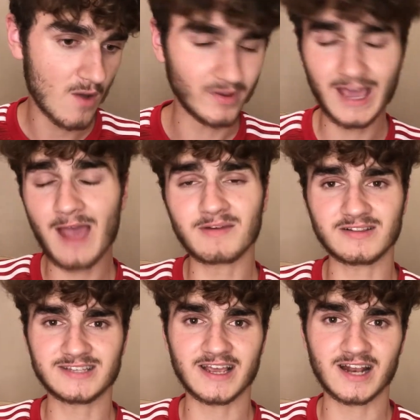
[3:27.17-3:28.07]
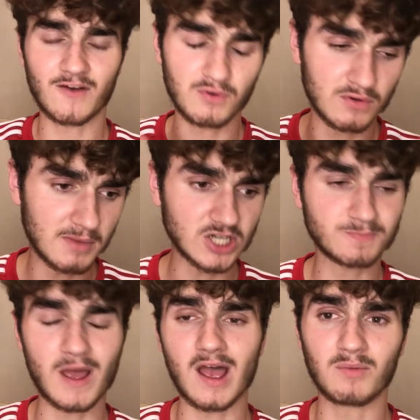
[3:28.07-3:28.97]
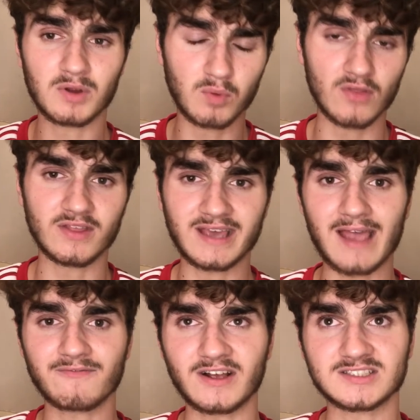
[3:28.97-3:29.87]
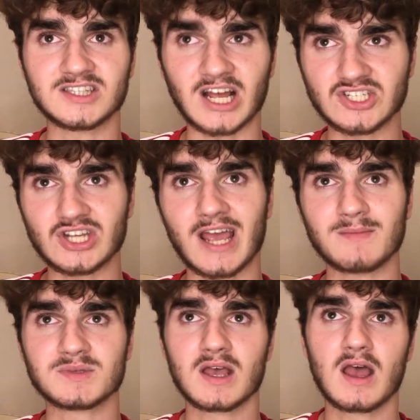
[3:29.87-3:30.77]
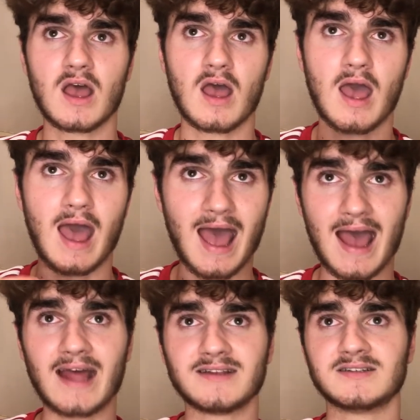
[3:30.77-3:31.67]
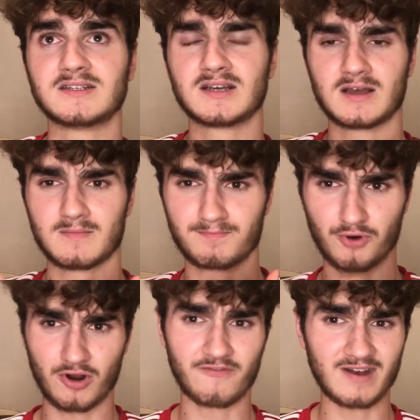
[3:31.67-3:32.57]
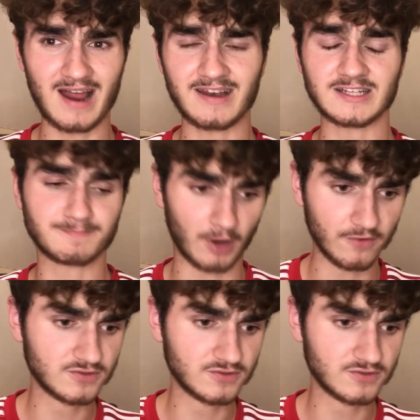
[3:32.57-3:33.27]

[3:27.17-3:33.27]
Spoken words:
We came out in the second half, we were much better, and we won the game thanks to Dan James and Bruno Fernandes both